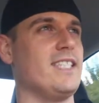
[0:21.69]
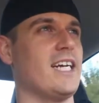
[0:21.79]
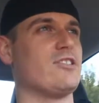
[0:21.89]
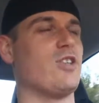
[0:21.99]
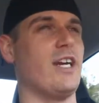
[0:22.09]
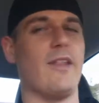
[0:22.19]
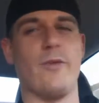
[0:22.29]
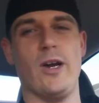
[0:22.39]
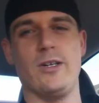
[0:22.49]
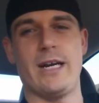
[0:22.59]
Concentrating
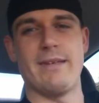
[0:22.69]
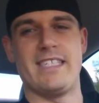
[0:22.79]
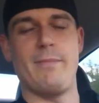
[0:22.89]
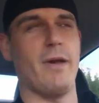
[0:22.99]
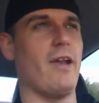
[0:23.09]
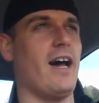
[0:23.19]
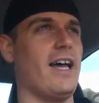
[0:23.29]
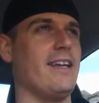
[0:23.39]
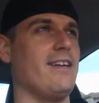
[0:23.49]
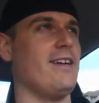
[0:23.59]
on the road. Got my seatbelt
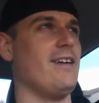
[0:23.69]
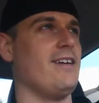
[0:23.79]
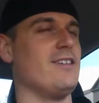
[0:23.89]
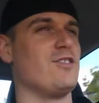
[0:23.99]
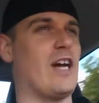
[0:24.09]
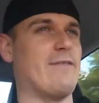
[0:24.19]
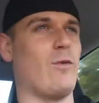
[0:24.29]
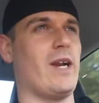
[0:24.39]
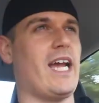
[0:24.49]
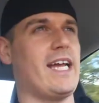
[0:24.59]
on.
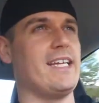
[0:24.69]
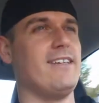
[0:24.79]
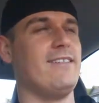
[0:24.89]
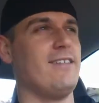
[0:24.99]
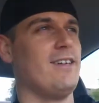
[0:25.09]
Driving one-handed.